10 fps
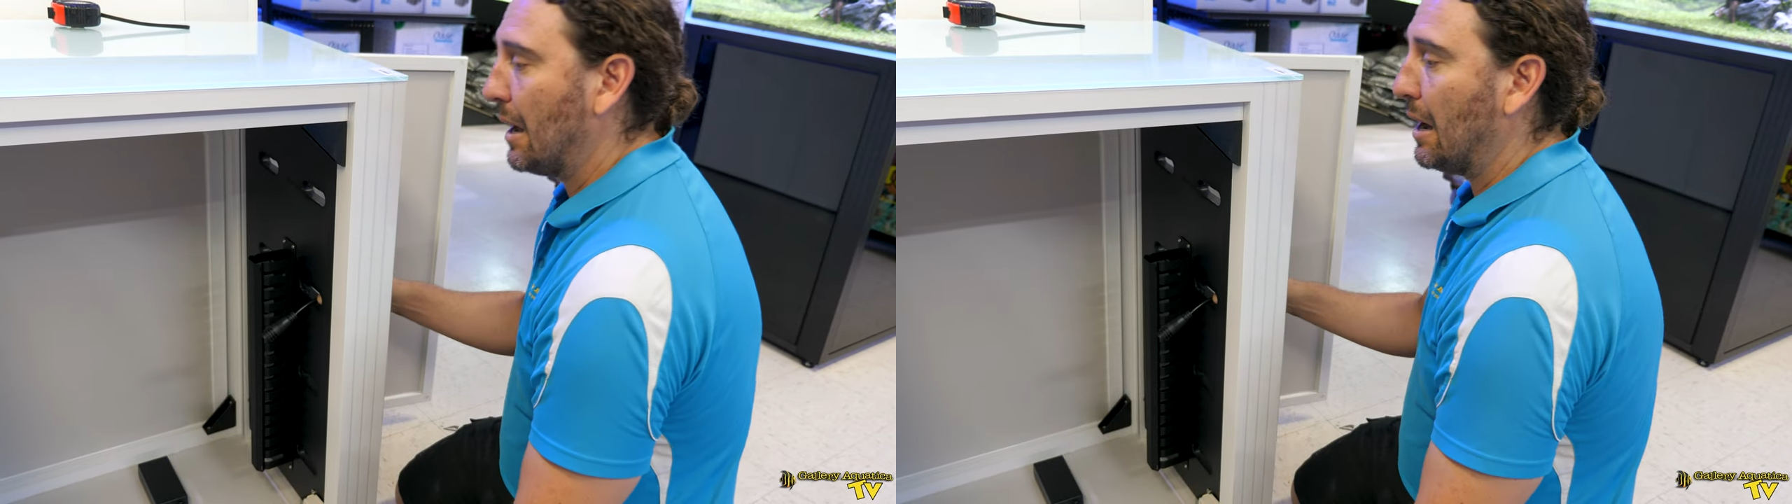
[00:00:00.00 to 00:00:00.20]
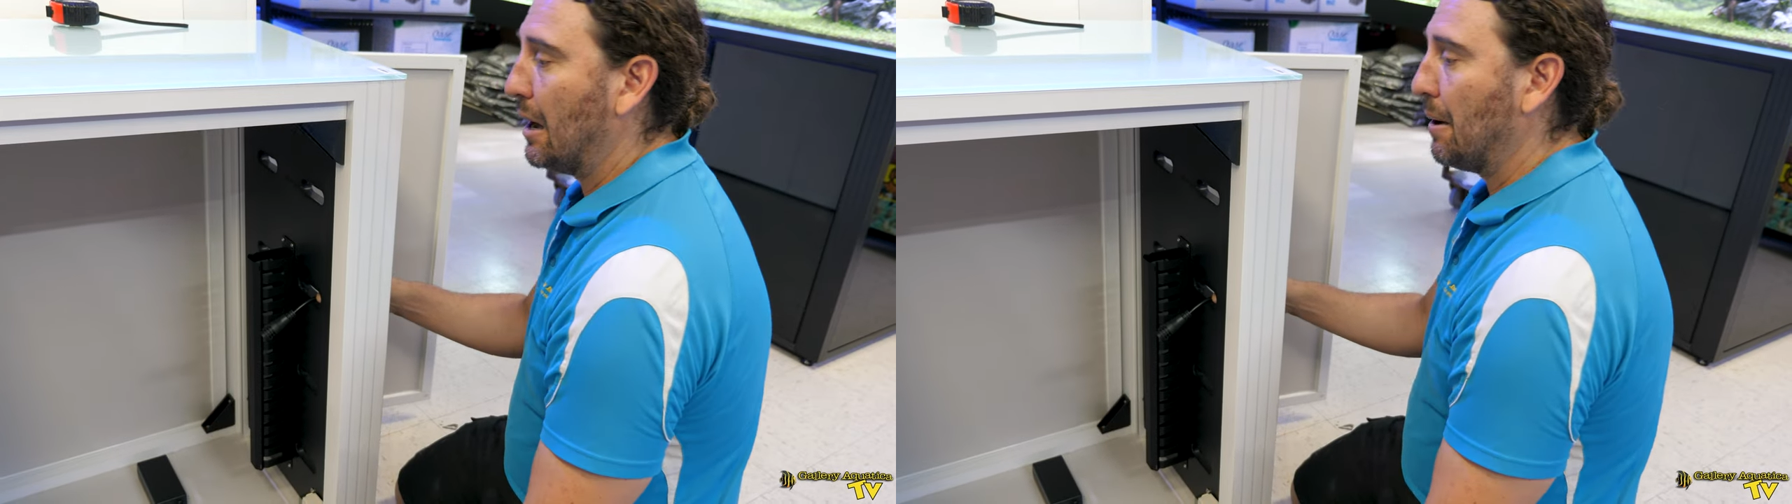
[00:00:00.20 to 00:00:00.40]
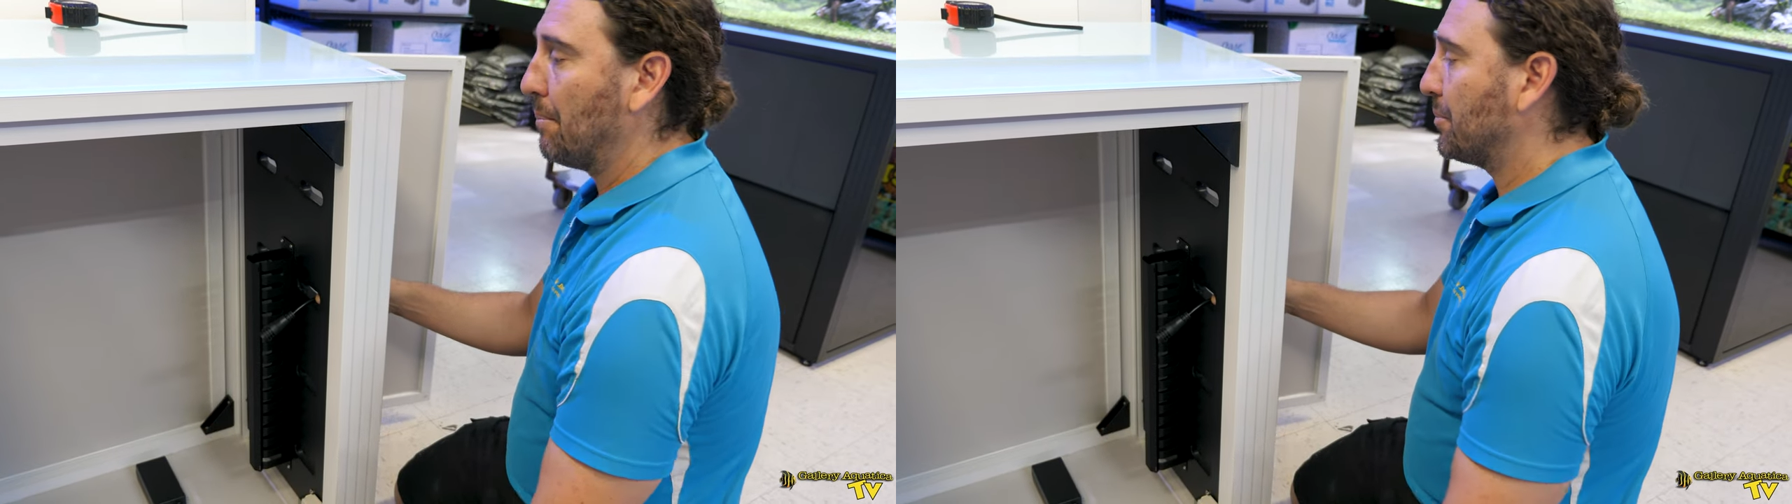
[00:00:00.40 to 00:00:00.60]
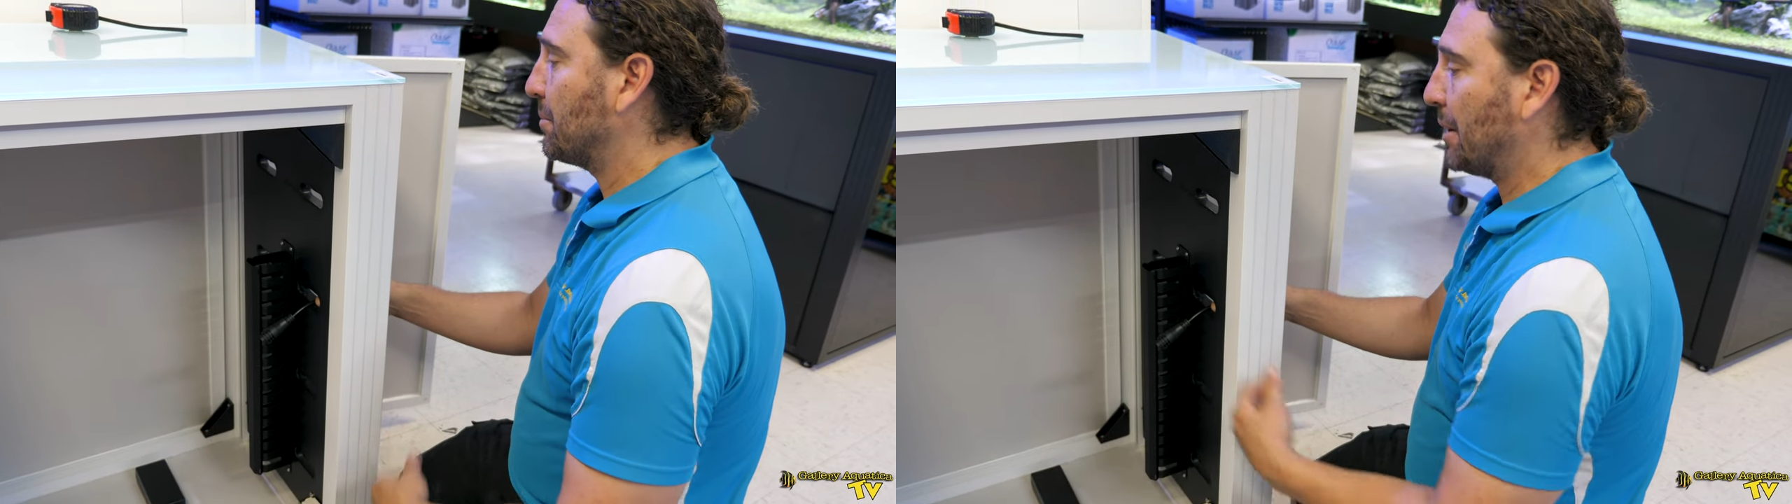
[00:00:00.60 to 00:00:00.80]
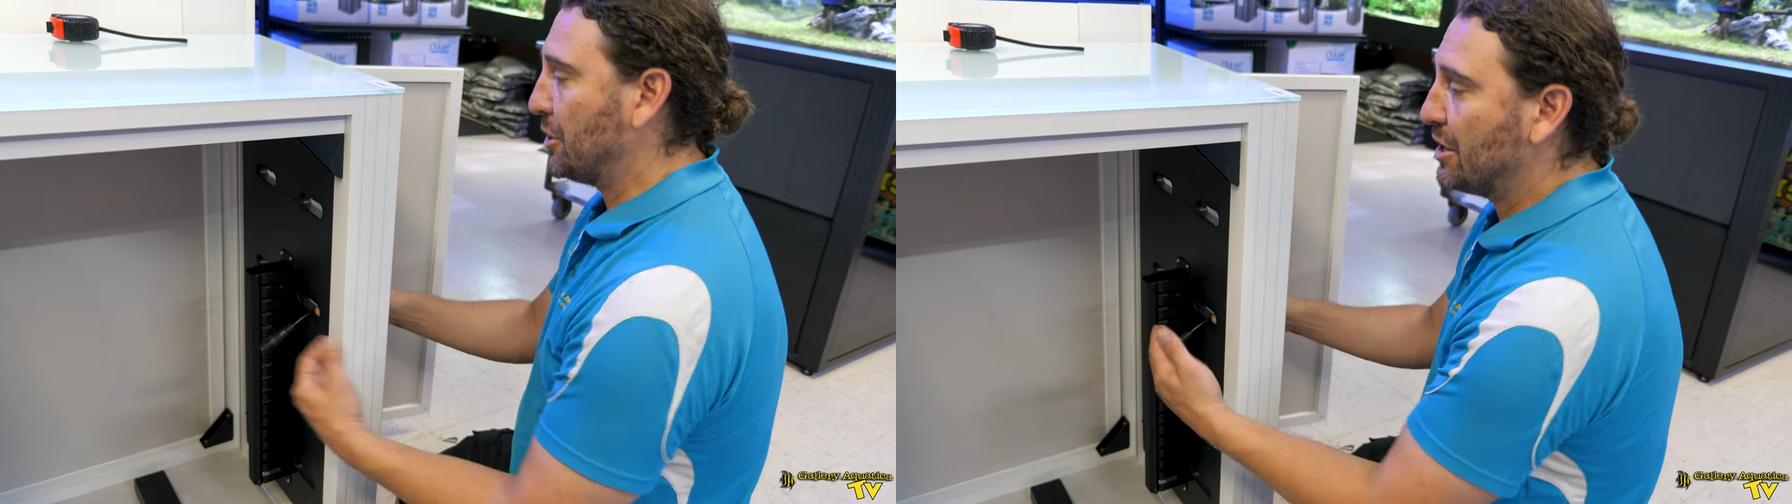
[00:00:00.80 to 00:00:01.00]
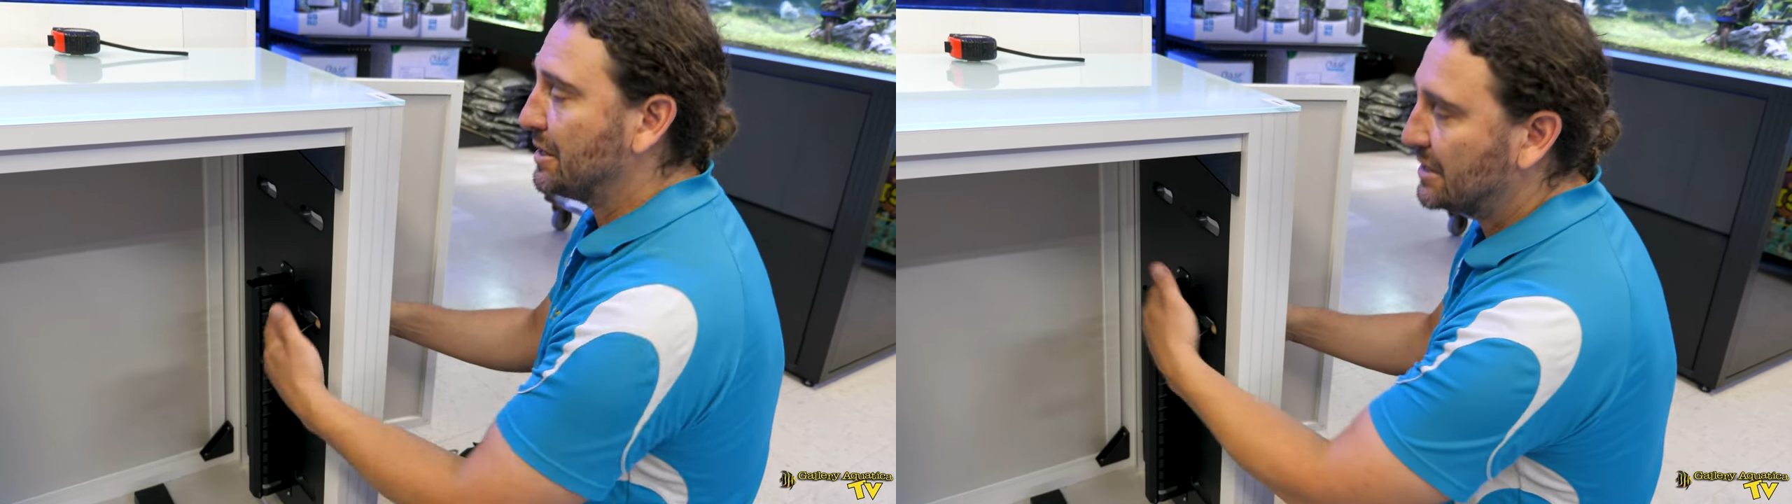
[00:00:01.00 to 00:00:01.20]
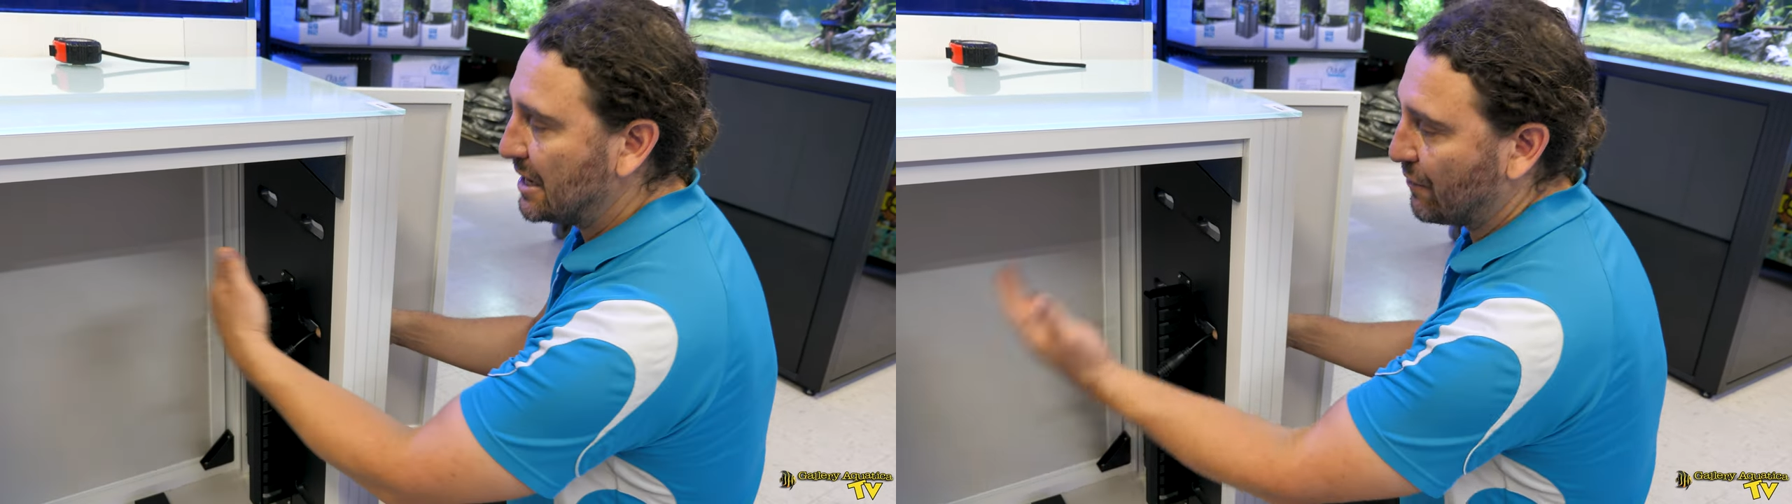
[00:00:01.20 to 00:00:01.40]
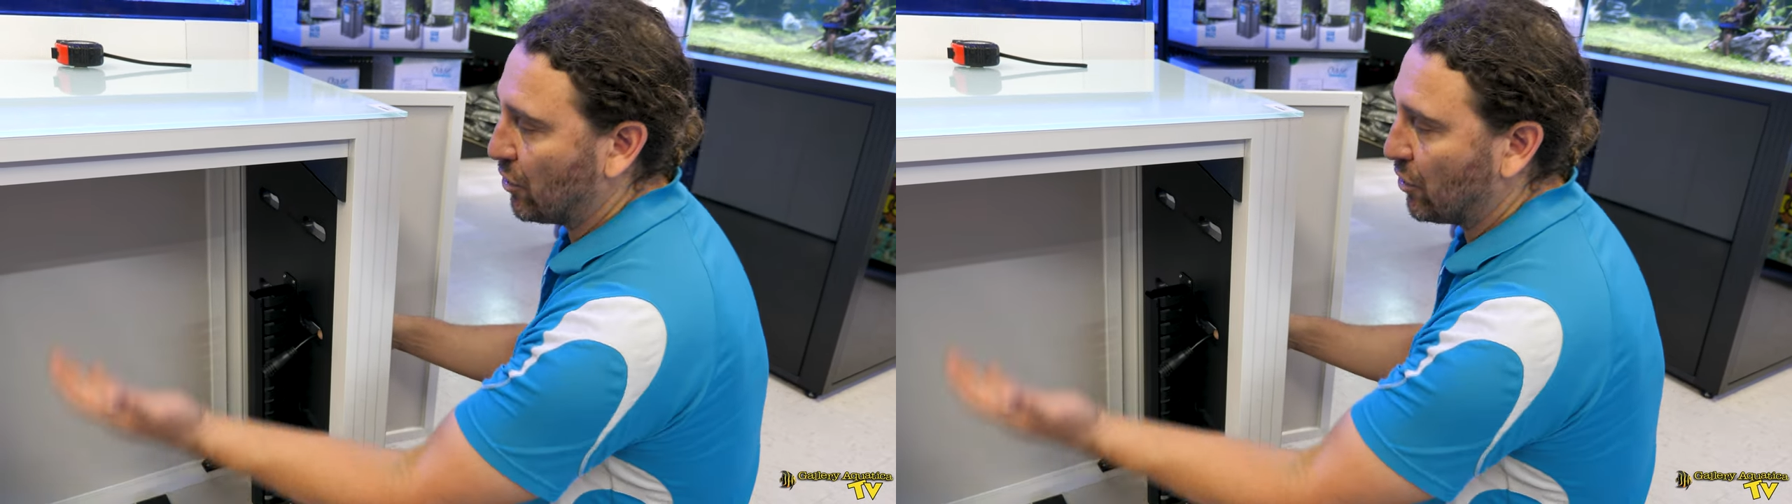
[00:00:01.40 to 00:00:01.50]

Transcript: But you can see you've